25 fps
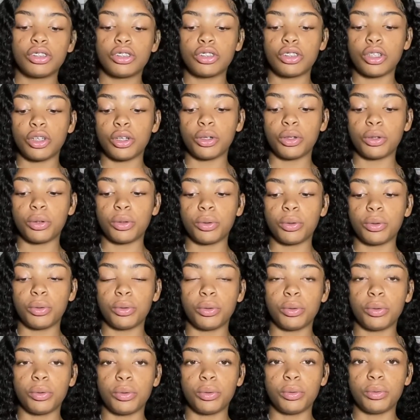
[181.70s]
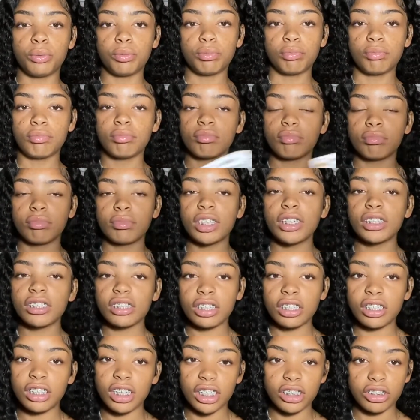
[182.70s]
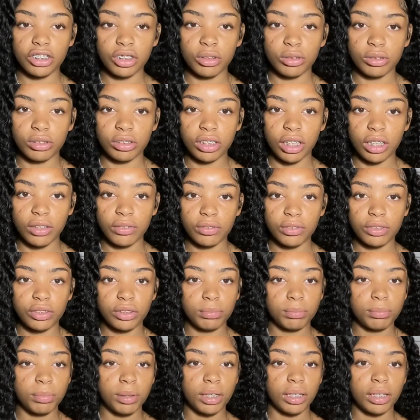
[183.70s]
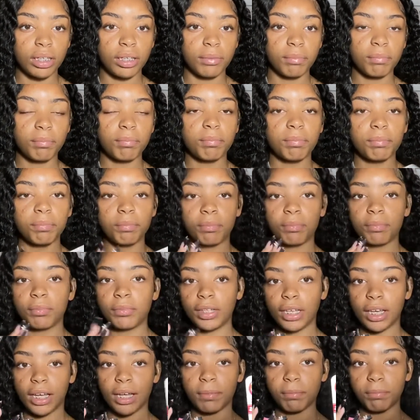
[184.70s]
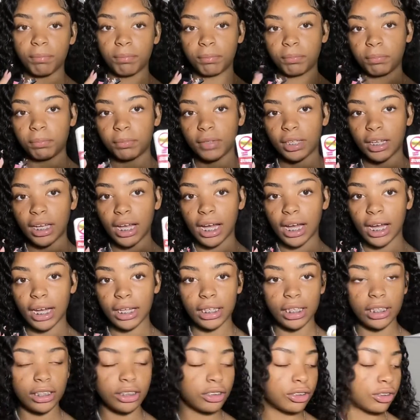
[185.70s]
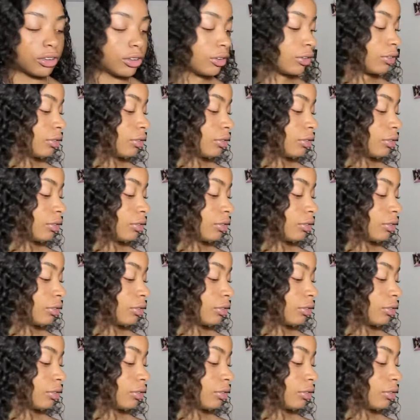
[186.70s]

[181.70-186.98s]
So it's good to get your own stuff. But yeah, got highlighters.